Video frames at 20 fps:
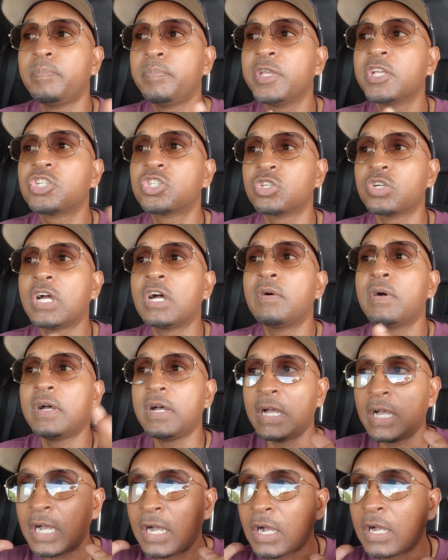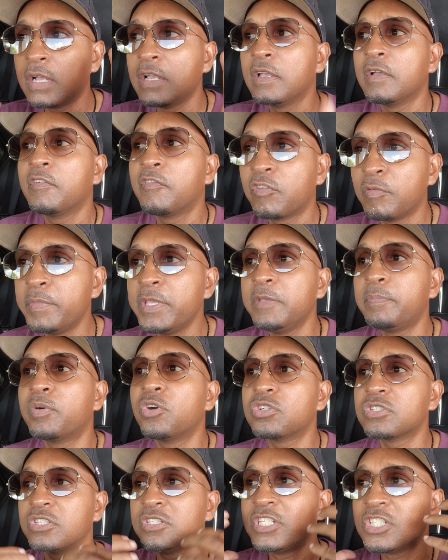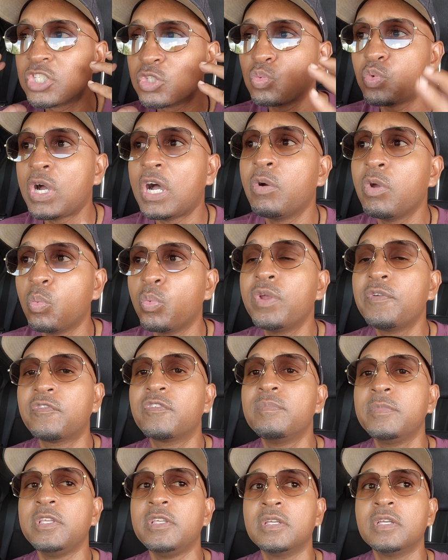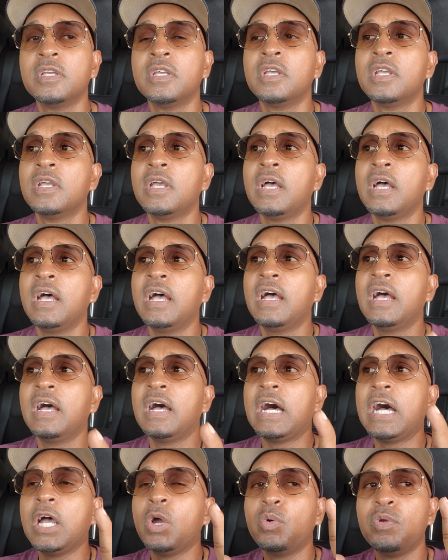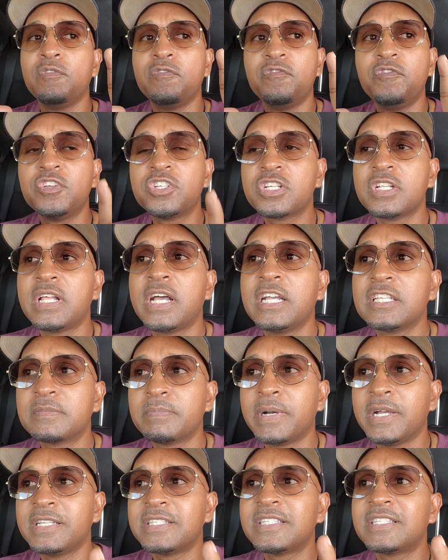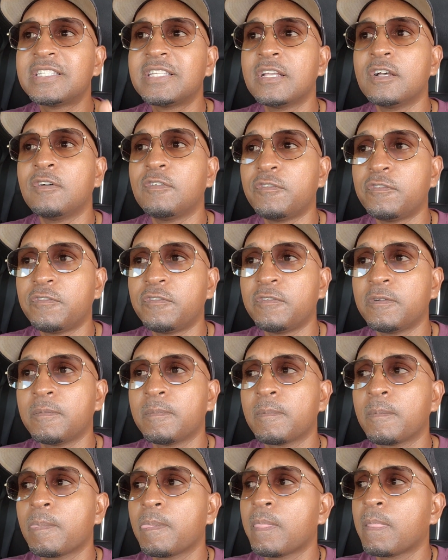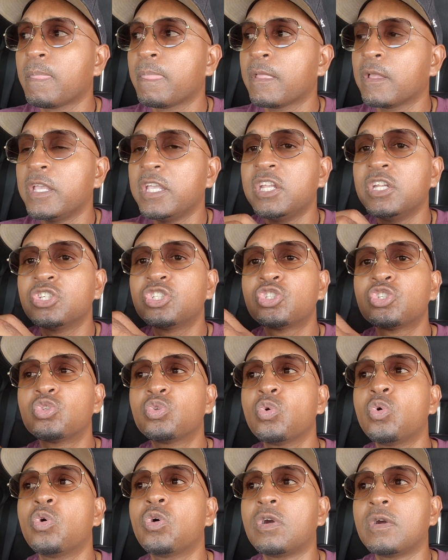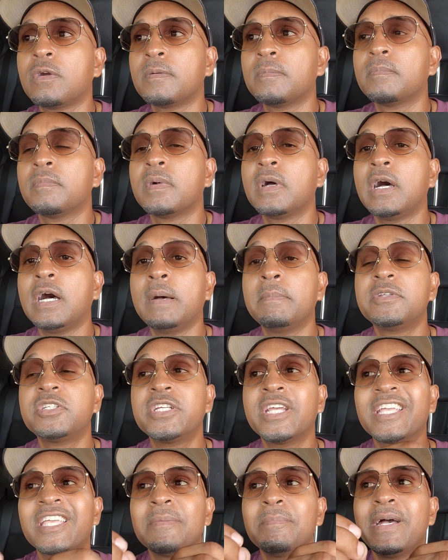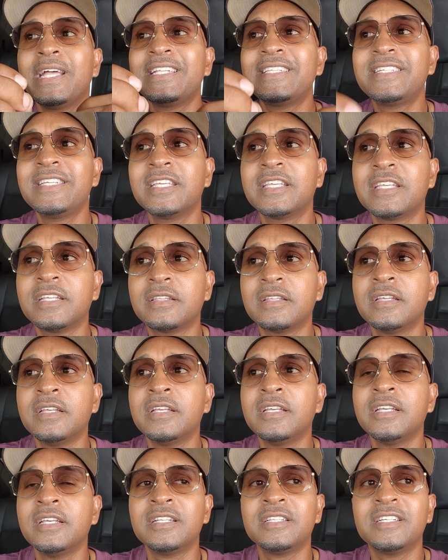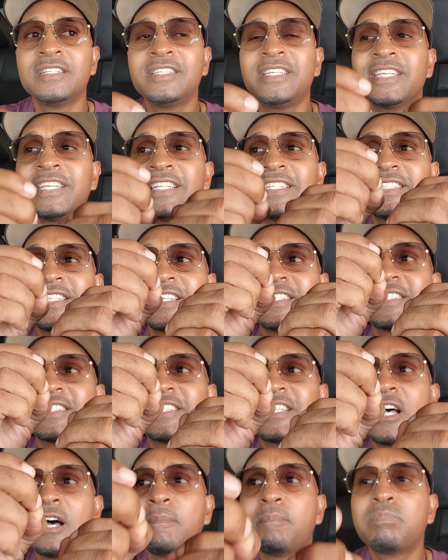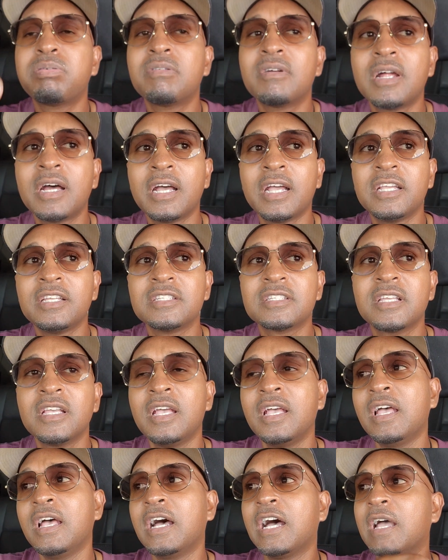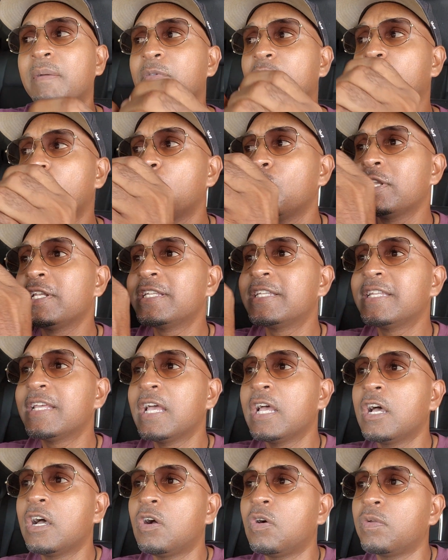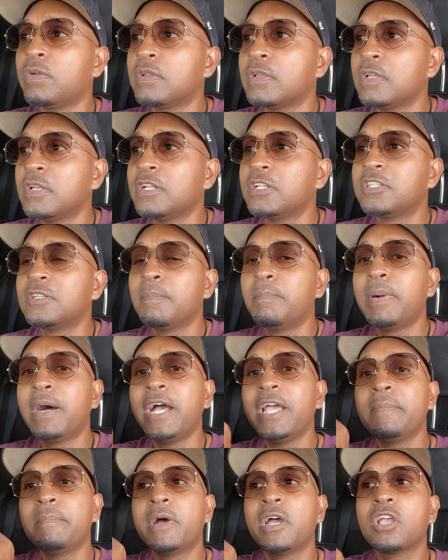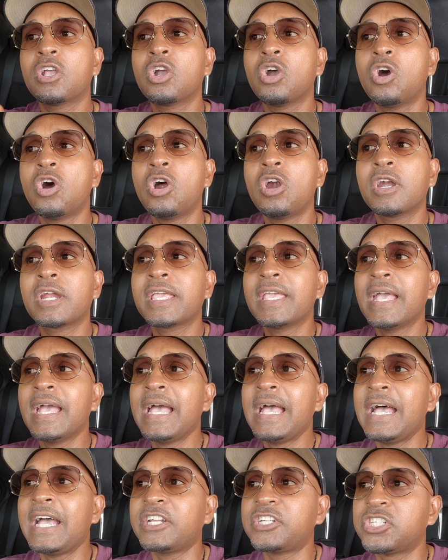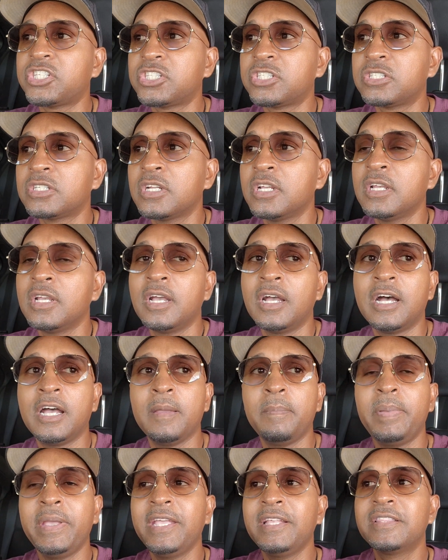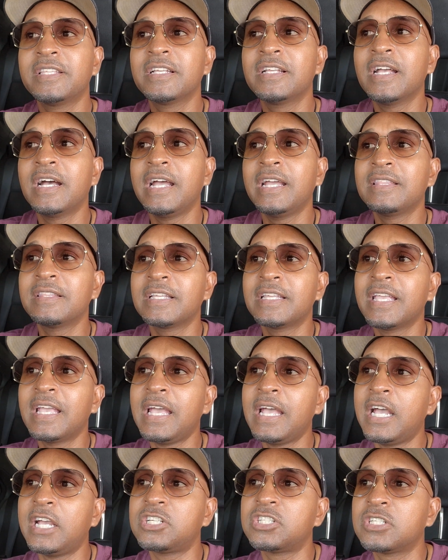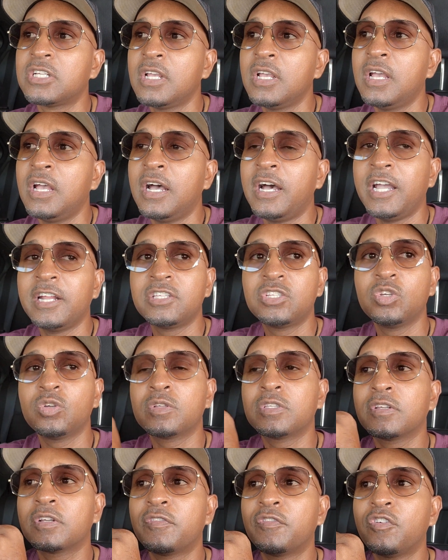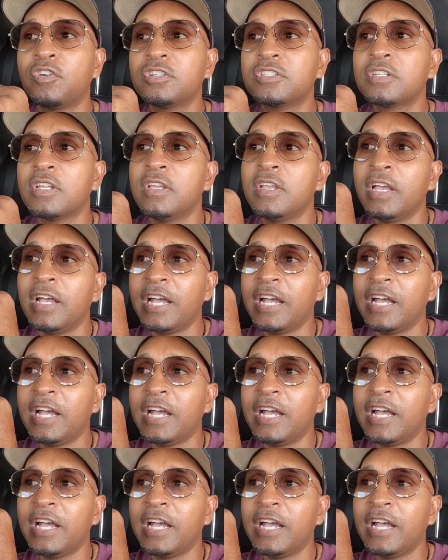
picture, how for me personally, this is how it went for me. I would visualize myself in a store. I'm checking my ticket. The ticket says top prize. I'm going down to buy my car cash. I paid the guy the cash. I took the first,